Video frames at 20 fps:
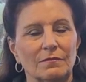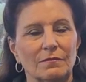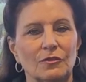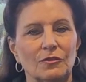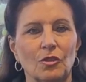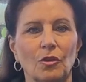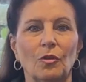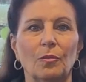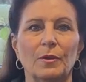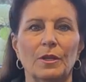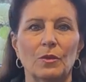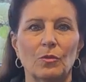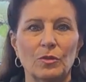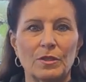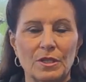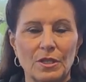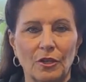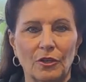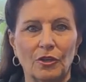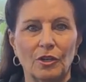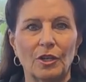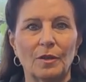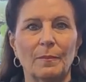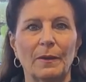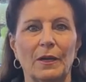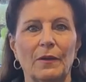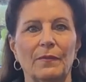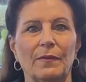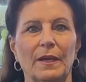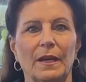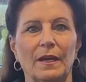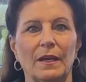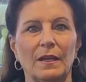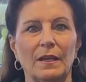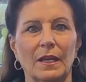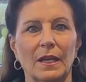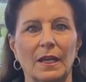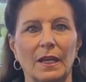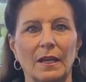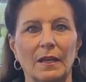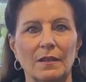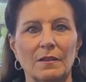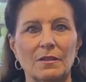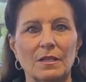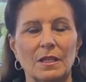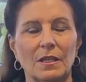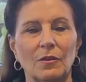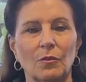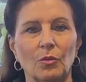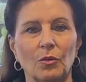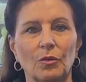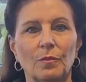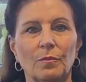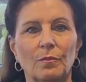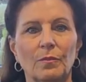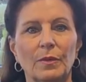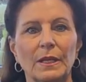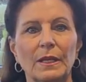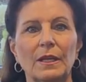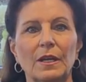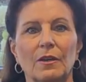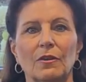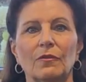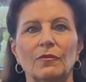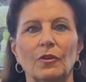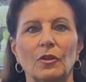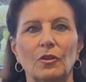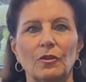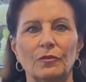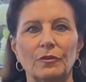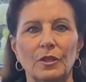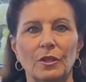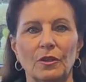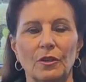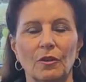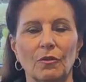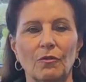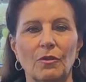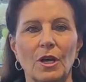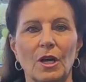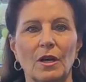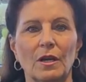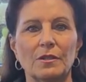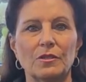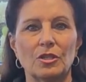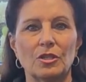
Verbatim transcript: told me he was sorry about that and he would be careful, you know, not